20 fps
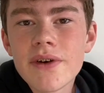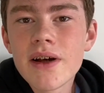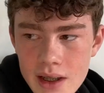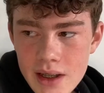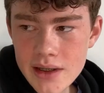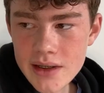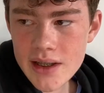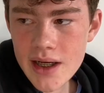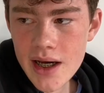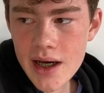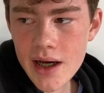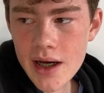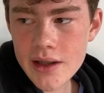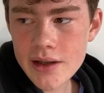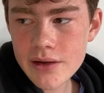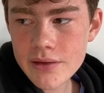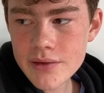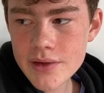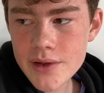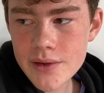And yeah, I
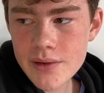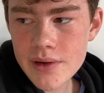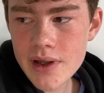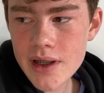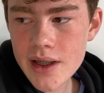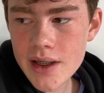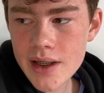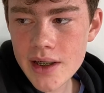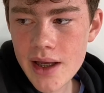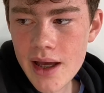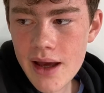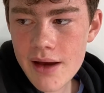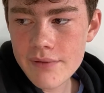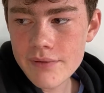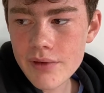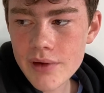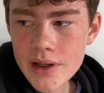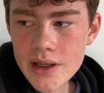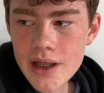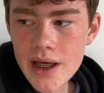don't do it
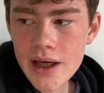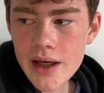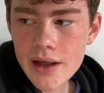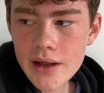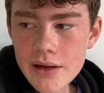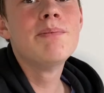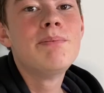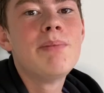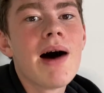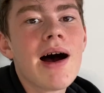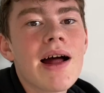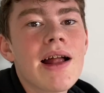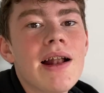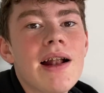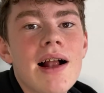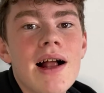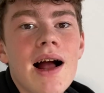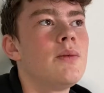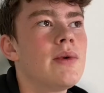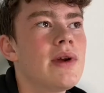every day.
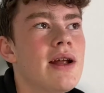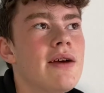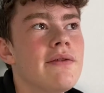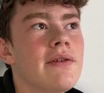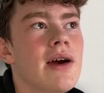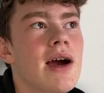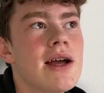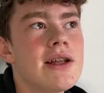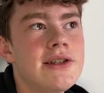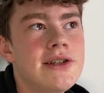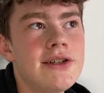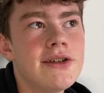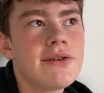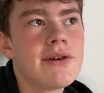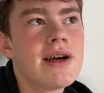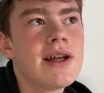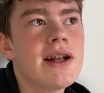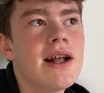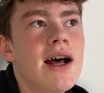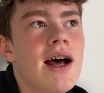But whenever I do
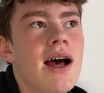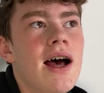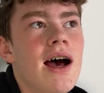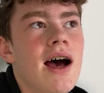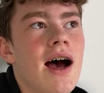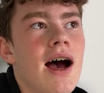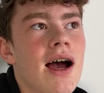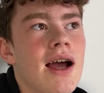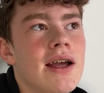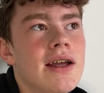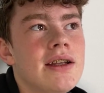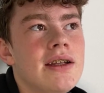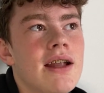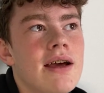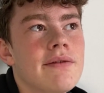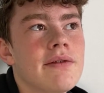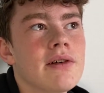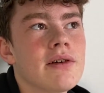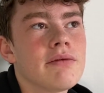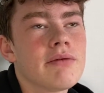it, I
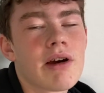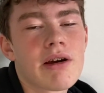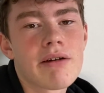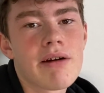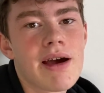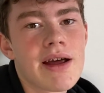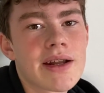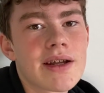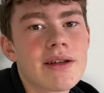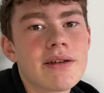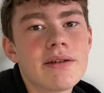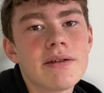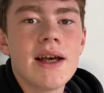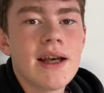never regret it.